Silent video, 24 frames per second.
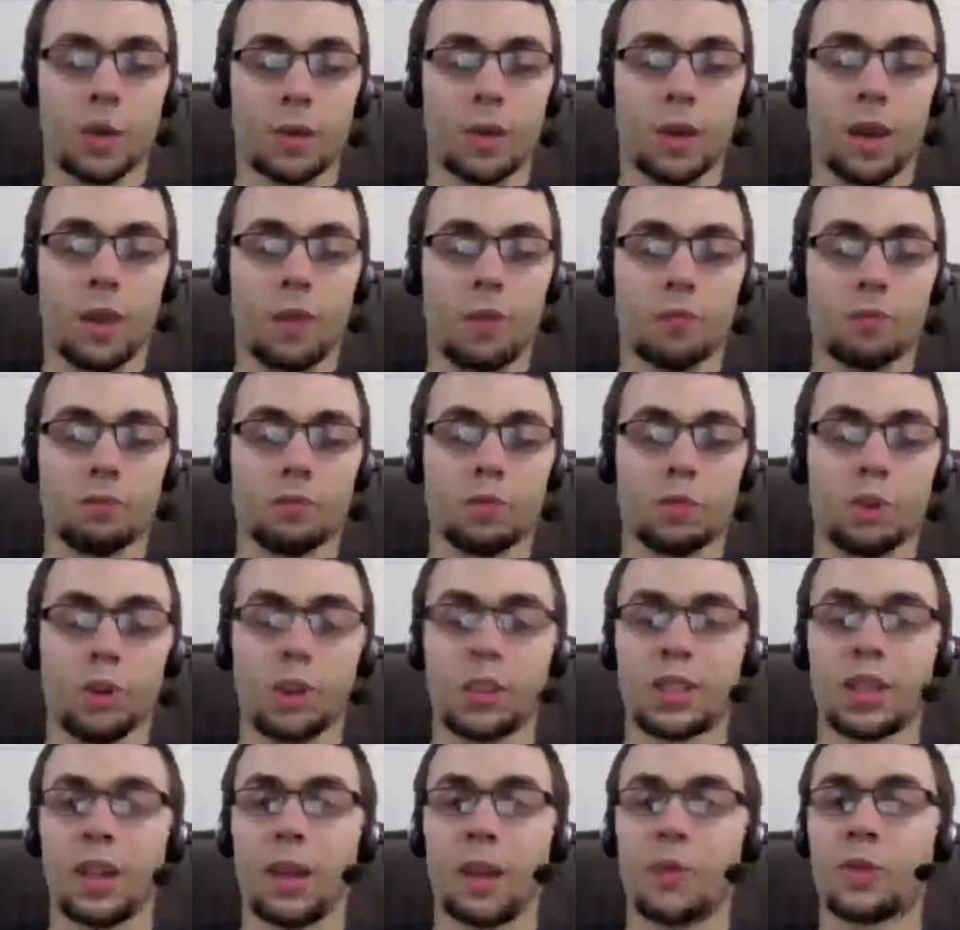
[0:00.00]
I the only
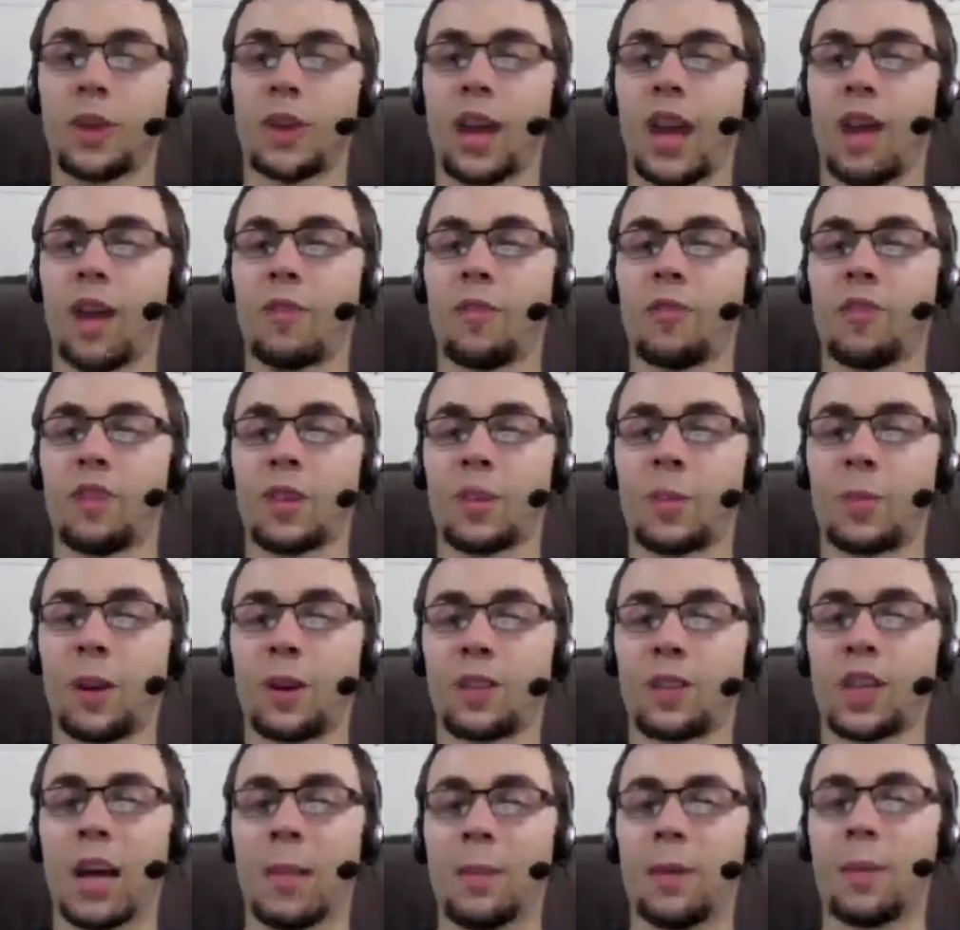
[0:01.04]
times when I have spare
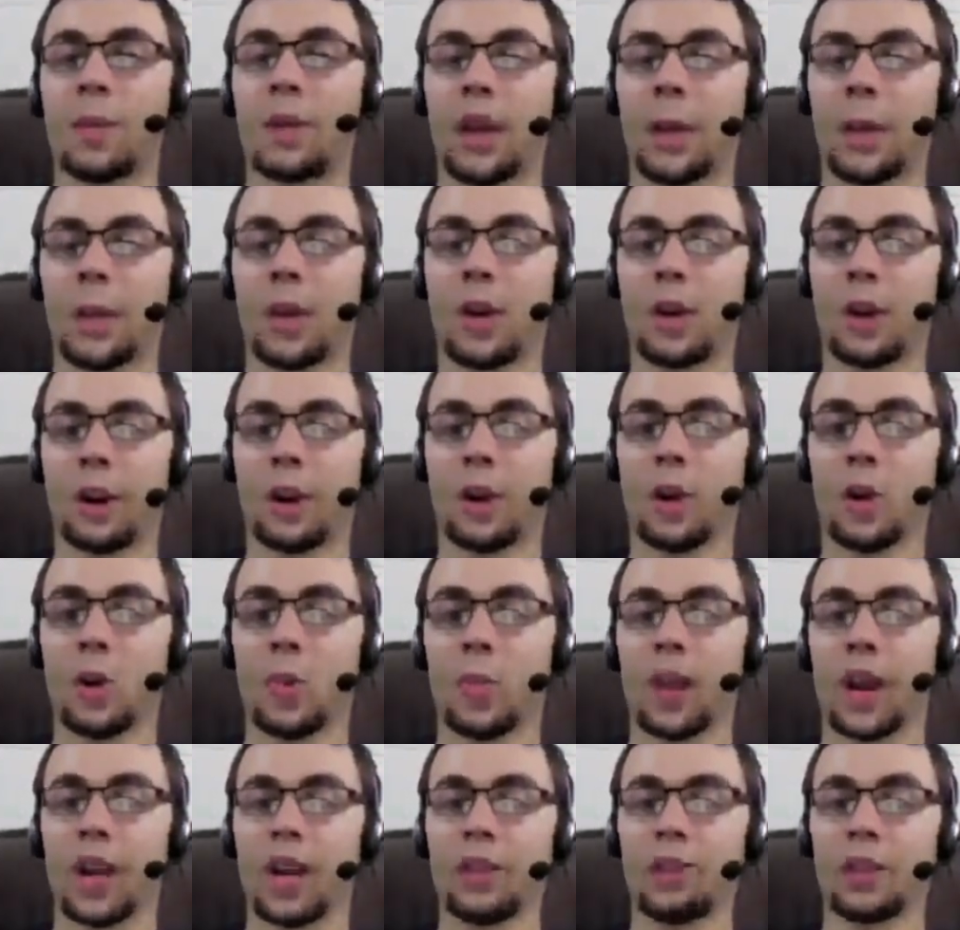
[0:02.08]
time are when I'm here at home
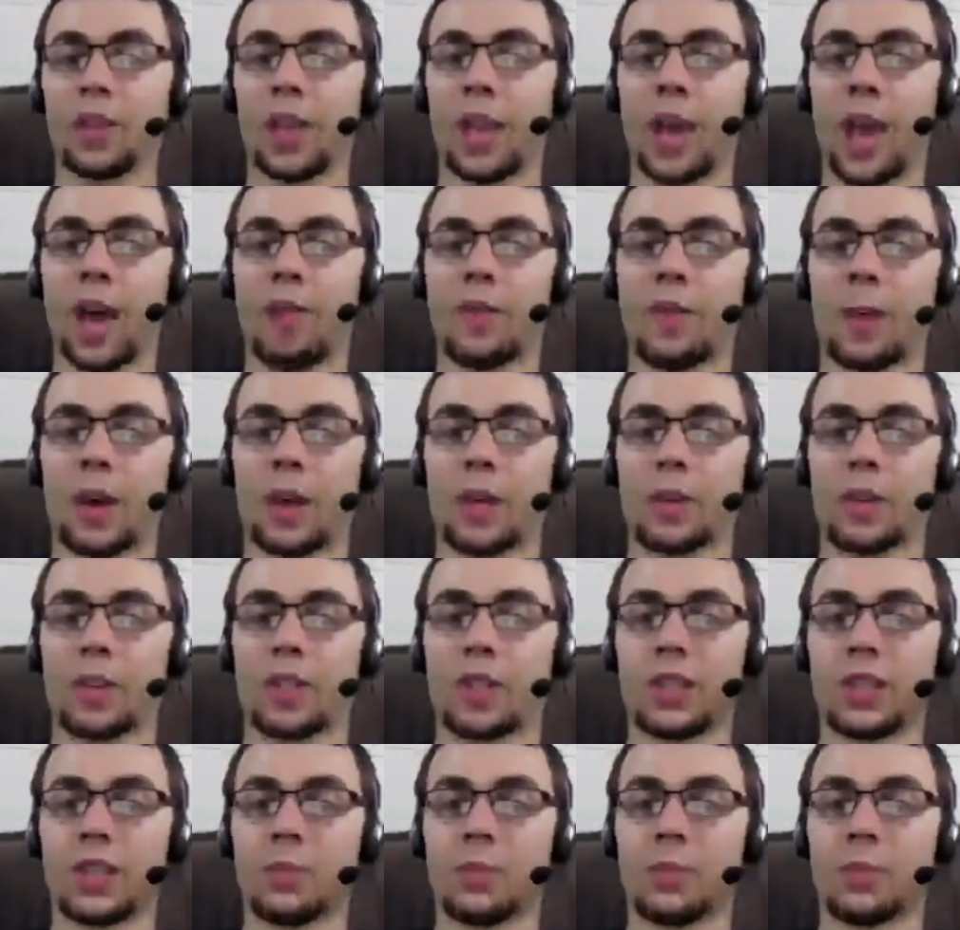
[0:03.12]
and I usually have all my other
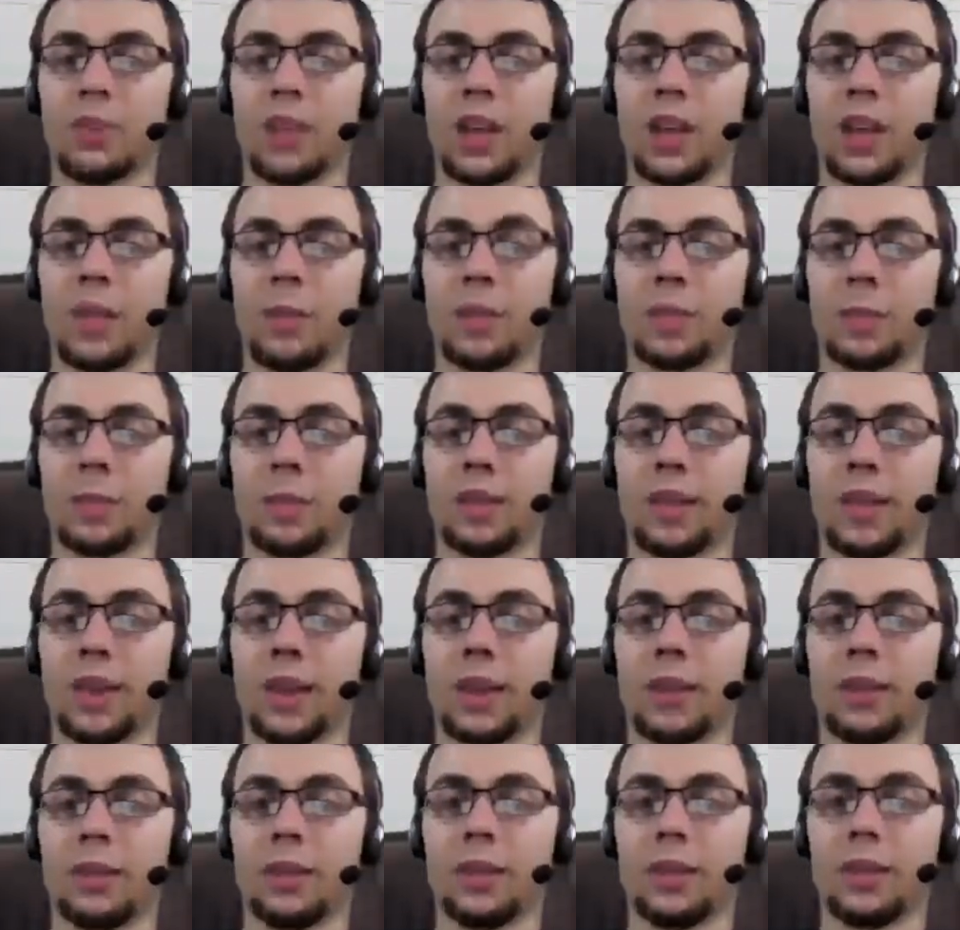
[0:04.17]
systems available to play.
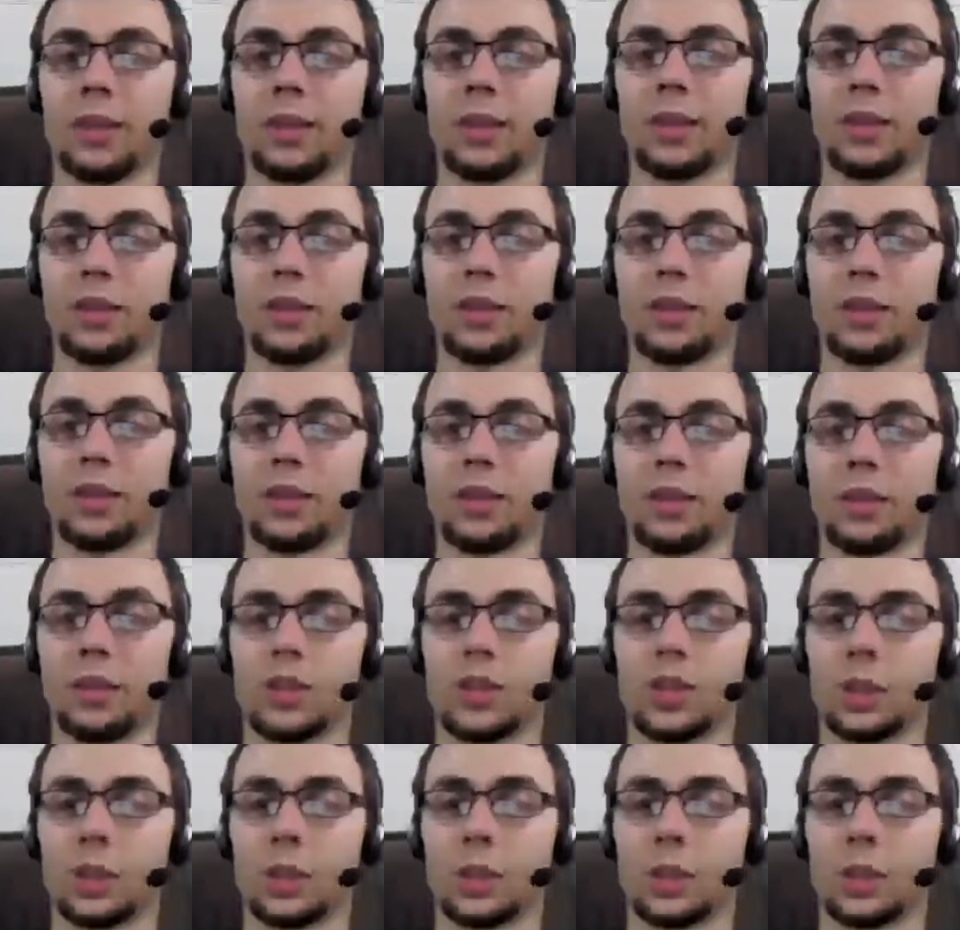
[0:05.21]
So,